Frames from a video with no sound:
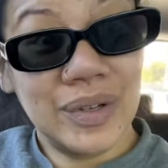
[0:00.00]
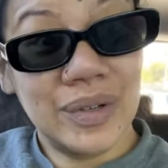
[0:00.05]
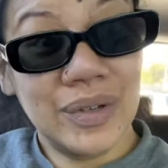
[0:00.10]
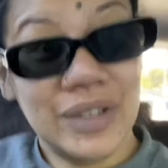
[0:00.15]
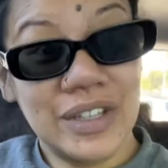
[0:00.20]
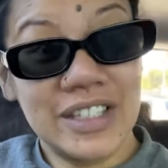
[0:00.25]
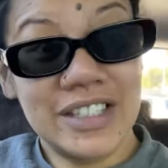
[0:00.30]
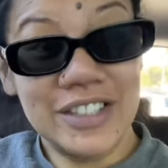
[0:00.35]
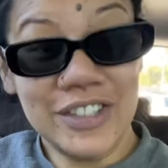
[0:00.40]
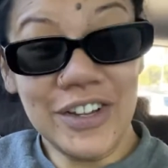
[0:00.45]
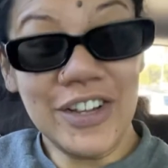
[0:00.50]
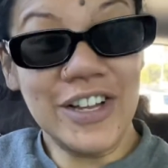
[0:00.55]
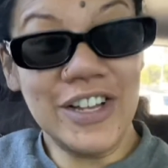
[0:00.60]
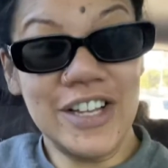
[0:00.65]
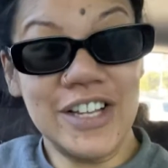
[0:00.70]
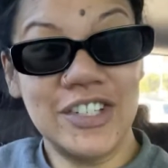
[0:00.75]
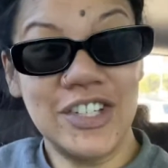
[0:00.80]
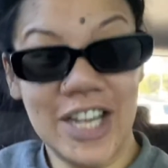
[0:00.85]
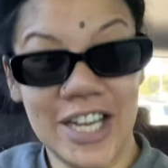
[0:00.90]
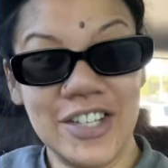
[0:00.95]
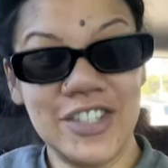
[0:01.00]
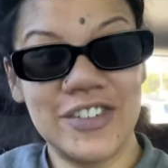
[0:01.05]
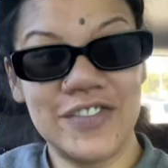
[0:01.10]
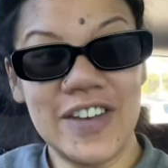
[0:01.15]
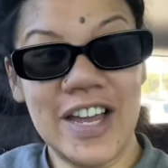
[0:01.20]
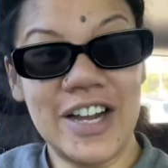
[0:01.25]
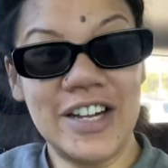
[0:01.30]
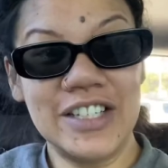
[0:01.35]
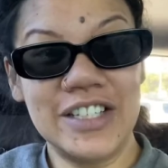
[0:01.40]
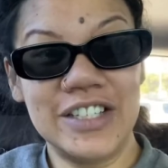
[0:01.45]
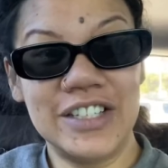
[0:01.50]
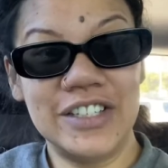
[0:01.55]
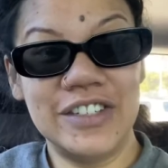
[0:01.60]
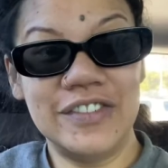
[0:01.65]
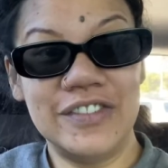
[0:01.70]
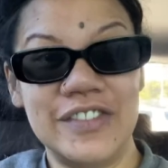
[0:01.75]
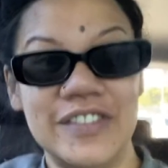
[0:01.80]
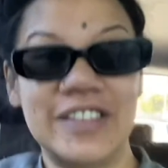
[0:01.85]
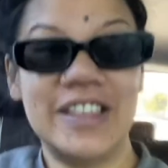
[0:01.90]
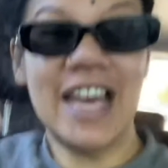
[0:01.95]
is not a change of
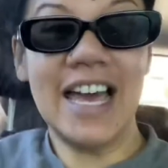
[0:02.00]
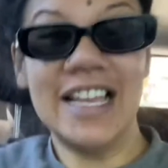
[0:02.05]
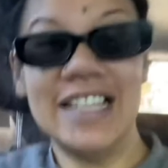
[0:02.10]
narrative. That